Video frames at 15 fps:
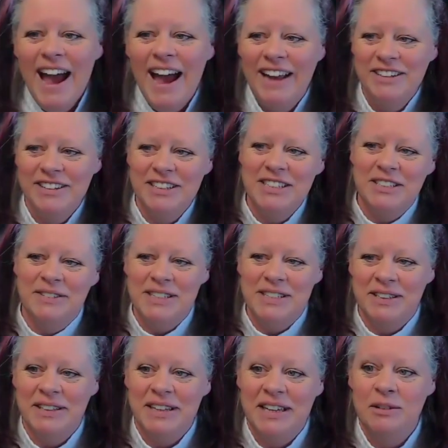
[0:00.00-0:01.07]
And your
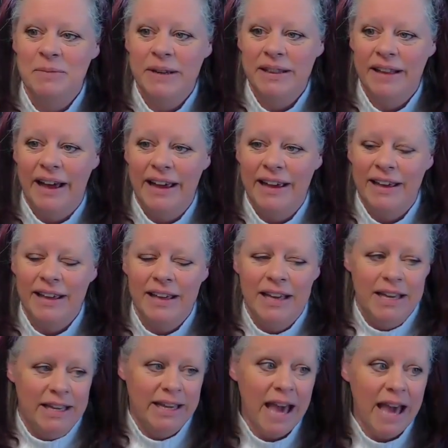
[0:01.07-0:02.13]
intuition will either be like,
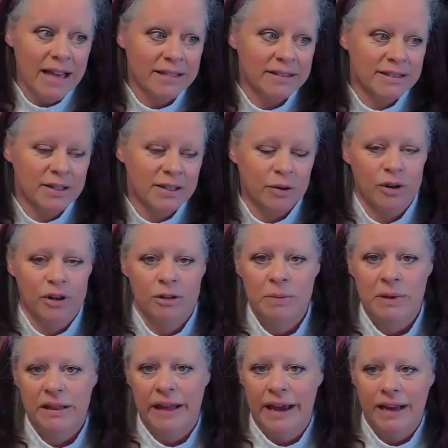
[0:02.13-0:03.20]
yes, or it'll
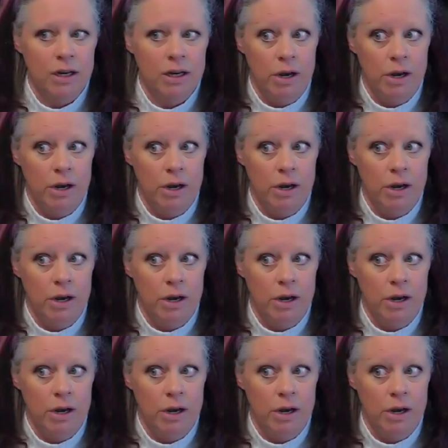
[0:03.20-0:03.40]
be like,